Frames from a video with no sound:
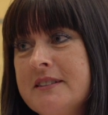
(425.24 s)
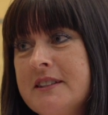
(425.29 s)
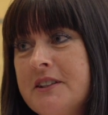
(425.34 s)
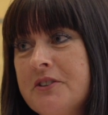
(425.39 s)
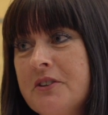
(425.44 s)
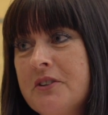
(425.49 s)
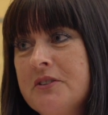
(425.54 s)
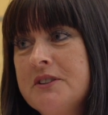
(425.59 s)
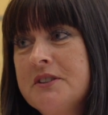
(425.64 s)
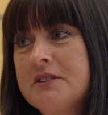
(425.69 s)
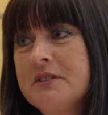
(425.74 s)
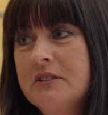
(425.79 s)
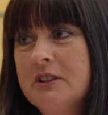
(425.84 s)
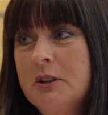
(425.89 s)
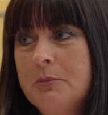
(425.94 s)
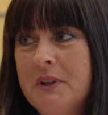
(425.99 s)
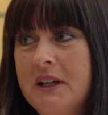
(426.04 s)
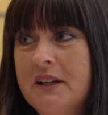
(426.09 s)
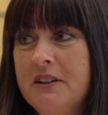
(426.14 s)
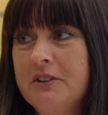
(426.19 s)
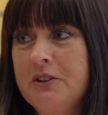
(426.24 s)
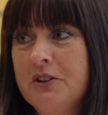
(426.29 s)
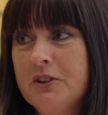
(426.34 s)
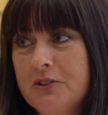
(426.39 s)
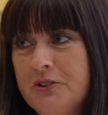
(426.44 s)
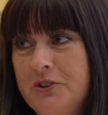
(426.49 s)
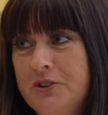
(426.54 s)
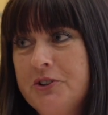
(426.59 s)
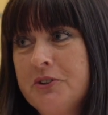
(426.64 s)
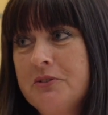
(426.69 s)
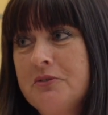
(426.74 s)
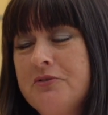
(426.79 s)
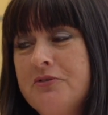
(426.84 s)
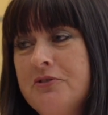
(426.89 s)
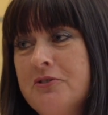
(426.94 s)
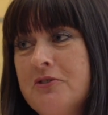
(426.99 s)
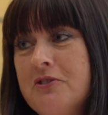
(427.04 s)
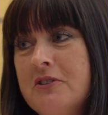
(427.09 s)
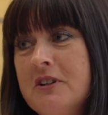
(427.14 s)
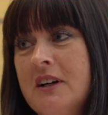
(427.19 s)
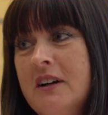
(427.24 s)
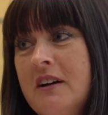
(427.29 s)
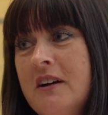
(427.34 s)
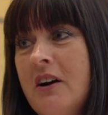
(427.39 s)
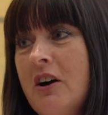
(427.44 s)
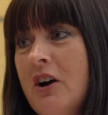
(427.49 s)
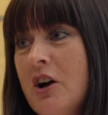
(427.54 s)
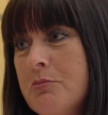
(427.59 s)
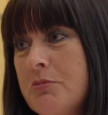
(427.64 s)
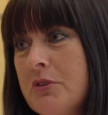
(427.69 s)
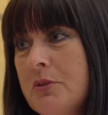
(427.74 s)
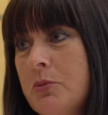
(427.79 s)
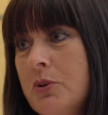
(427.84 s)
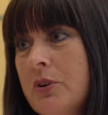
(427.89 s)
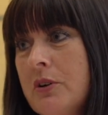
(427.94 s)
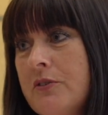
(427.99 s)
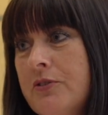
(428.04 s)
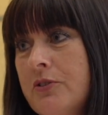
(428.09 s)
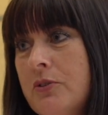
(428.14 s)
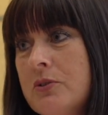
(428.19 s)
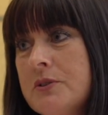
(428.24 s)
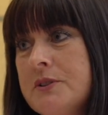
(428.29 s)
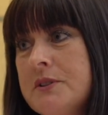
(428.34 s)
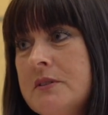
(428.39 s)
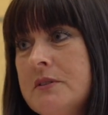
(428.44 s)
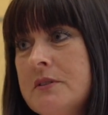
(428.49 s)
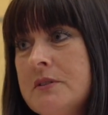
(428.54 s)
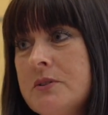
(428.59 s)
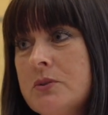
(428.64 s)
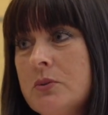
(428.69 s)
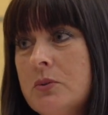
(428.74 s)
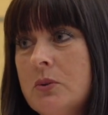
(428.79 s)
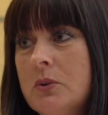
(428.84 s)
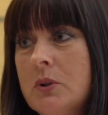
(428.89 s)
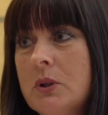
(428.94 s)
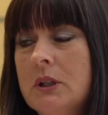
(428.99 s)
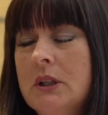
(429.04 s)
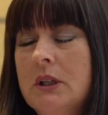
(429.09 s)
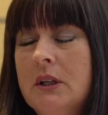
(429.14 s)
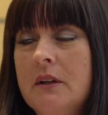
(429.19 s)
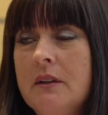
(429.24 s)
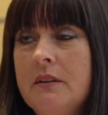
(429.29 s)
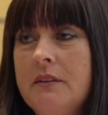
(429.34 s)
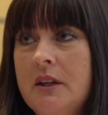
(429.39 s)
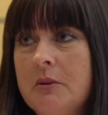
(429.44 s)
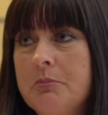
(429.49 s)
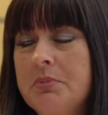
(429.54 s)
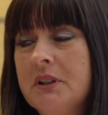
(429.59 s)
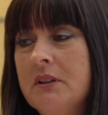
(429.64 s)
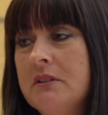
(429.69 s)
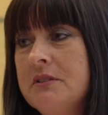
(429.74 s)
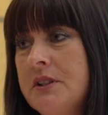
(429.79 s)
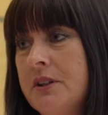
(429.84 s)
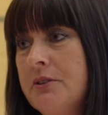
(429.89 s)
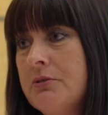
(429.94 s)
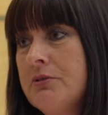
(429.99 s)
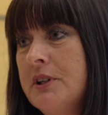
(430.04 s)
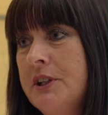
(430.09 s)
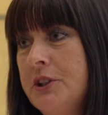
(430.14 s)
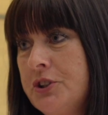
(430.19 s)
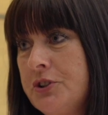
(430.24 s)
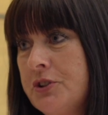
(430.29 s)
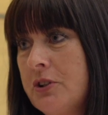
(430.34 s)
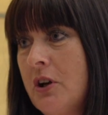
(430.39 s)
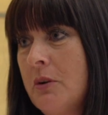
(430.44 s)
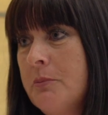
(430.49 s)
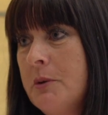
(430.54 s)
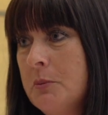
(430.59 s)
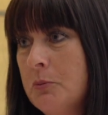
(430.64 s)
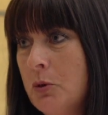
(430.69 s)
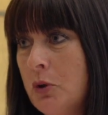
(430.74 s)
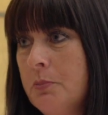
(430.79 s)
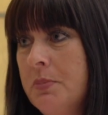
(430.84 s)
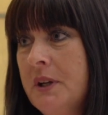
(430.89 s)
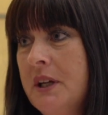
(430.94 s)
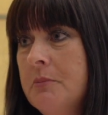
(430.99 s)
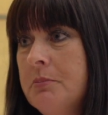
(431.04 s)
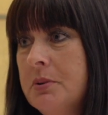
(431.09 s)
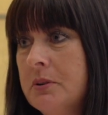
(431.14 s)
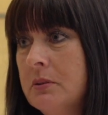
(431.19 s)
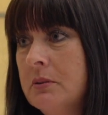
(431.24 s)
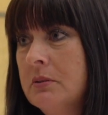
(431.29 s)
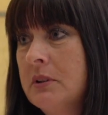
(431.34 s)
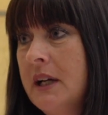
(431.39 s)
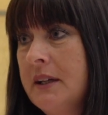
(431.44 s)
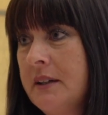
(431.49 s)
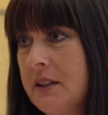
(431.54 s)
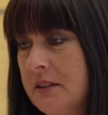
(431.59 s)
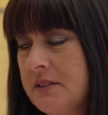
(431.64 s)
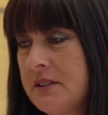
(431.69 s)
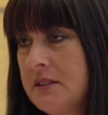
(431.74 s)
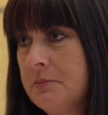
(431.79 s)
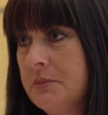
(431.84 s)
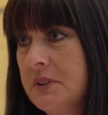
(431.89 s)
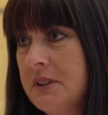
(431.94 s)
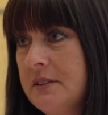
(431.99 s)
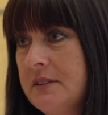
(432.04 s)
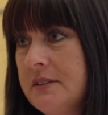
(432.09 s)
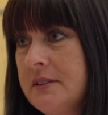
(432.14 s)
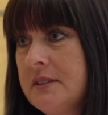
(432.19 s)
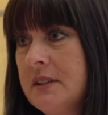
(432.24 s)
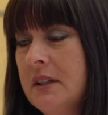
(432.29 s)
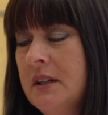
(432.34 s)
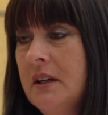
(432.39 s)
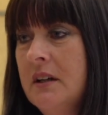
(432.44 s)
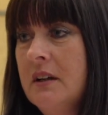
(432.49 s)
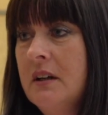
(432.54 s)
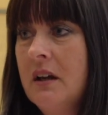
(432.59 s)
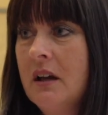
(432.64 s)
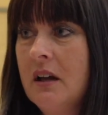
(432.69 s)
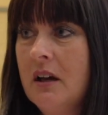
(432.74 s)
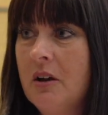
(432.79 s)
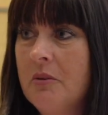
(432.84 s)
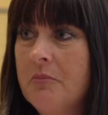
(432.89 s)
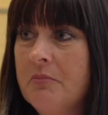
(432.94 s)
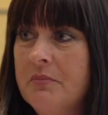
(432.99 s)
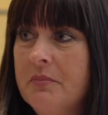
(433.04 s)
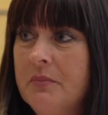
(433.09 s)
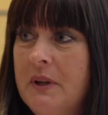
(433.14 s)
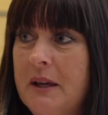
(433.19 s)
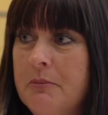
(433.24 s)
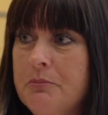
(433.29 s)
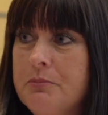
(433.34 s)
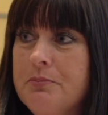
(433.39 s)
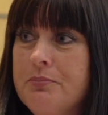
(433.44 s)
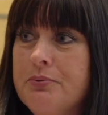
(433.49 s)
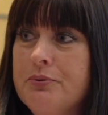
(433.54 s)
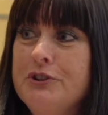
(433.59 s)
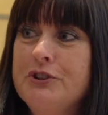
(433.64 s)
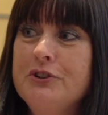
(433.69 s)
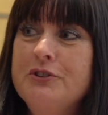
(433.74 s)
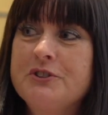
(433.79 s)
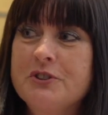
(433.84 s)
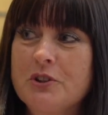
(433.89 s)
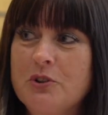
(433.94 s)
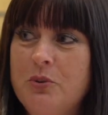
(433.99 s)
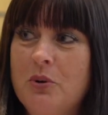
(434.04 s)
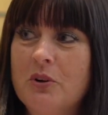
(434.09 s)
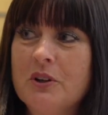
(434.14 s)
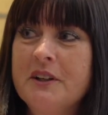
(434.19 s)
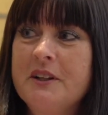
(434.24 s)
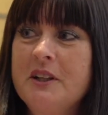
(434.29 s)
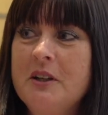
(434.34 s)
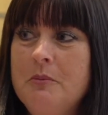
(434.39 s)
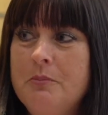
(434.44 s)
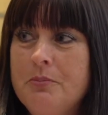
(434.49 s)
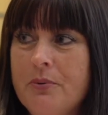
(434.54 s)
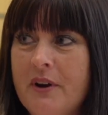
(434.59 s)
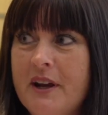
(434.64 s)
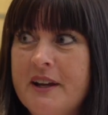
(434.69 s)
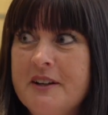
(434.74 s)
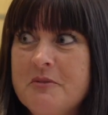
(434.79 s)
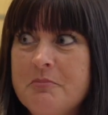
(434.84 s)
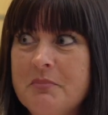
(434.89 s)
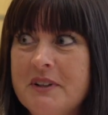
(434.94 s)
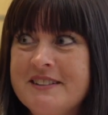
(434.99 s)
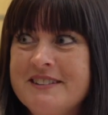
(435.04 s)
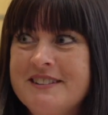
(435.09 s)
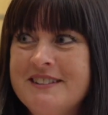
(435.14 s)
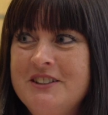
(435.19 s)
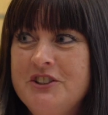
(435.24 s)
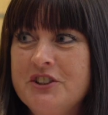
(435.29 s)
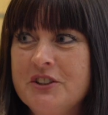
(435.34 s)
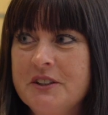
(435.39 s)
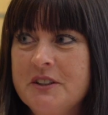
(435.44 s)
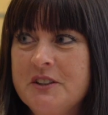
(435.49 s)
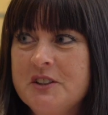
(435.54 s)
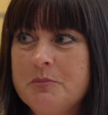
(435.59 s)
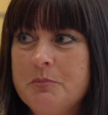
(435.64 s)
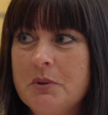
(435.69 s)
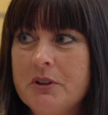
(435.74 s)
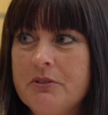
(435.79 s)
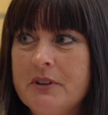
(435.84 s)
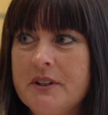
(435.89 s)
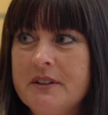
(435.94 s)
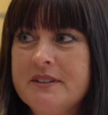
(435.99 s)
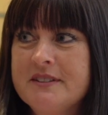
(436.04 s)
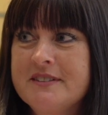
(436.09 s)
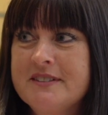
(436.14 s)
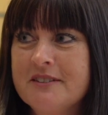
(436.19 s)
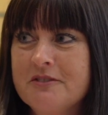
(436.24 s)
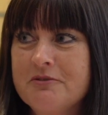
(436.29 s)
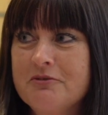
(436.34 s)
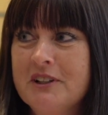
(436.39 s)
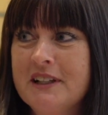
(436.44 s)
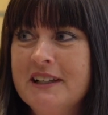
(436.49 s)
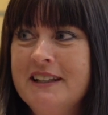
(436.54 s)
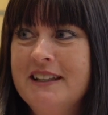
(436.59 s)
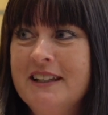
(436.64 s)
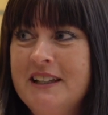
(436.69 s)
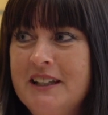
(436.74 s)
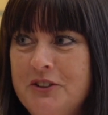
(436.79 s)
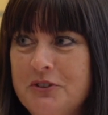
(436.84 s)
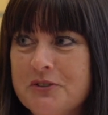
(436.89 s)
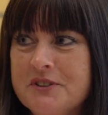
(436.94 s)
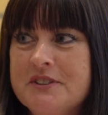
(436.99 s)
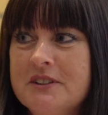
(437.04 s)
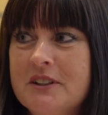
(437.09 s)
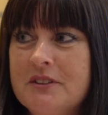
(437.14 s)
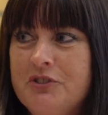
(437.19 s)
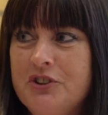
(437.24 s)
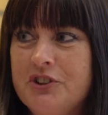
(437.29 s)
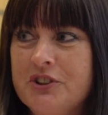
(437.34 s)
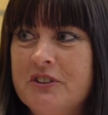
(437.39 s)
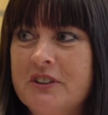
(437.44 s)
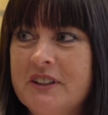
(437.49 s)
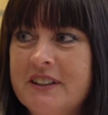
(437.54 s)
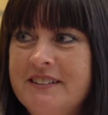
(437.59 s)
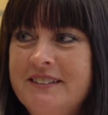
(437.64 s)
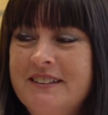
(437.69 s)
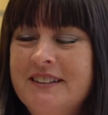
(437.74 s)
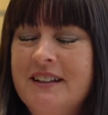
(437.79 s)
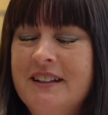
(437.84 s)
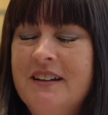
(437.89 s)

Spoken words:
you know, still about inclusion for hybrid workforces, or the ability to reach so many more people and customers, and produce a quality brand message and experience and really let yourself shine.